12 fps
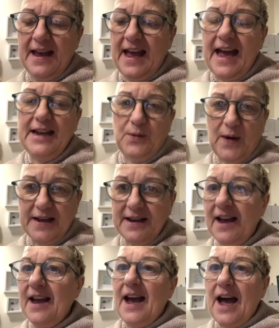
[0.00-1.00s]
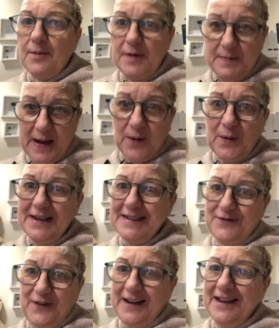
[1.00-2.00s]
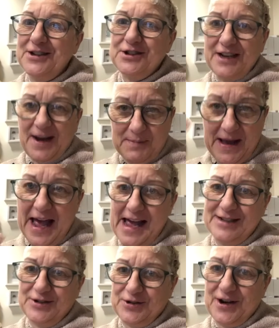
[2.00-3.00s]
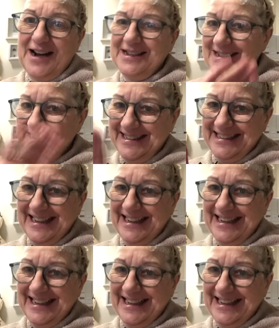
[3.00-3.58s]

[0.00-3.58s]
Anyway, I'll be back when it's finished and my hair's dry. See you